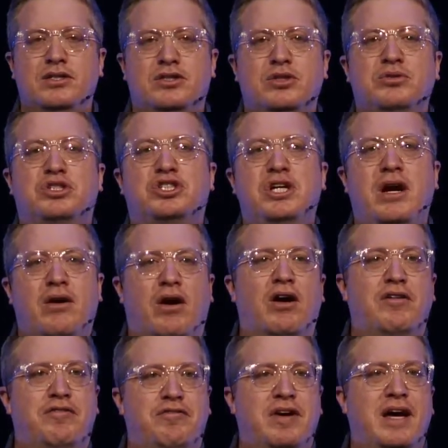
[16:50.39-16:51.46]
to share
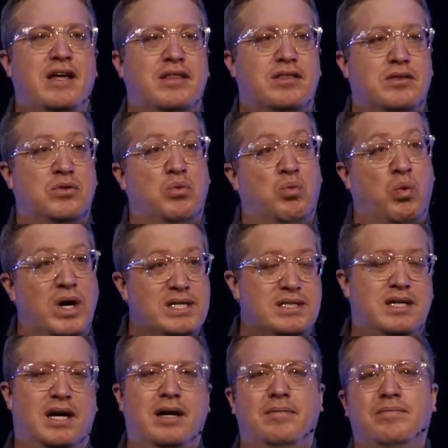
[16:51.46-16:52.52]
our faith one
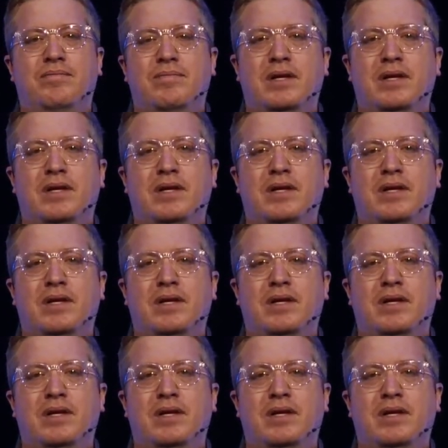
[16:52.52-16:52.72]
time.